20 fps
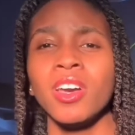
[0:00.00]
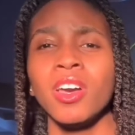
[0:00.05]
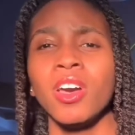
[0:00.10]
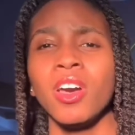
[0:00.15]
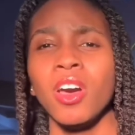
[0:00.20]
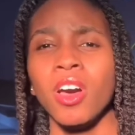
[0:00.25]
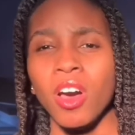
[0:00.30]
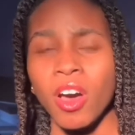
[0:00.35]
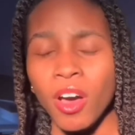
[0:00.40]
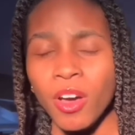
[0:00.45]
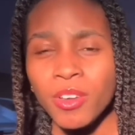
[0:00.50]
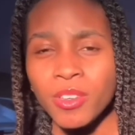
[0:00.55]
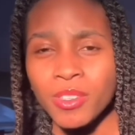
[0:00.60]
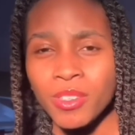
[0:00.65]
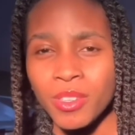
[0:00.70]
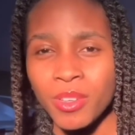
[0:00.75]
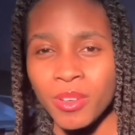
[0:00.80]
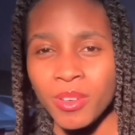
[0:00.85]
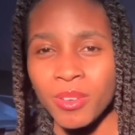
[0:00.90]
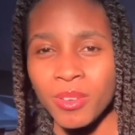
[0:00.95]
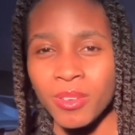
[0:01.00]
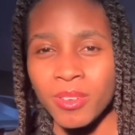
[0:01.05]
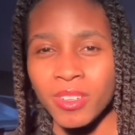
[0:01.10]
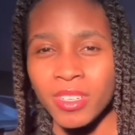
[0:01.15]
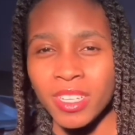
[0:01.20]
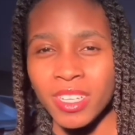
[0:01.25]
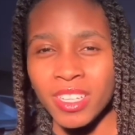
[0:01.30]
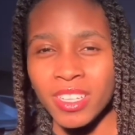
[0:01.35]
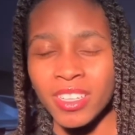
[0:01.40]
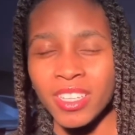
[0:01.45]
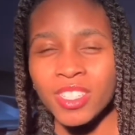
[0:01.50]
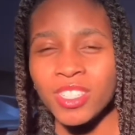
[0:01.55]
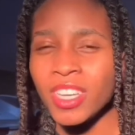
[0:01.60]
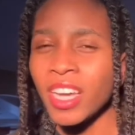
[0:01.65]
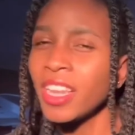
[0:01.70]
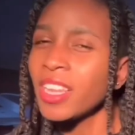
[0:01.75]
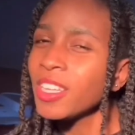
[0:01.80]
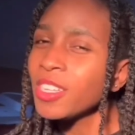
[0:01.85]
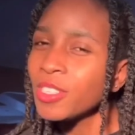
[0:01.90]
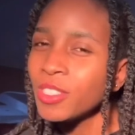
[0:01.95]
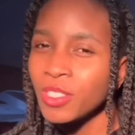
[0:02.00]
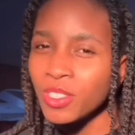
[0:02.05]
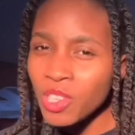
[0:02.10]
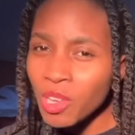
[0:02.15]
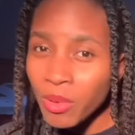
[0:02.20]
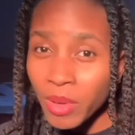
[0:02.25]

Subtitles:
Also, The gel is so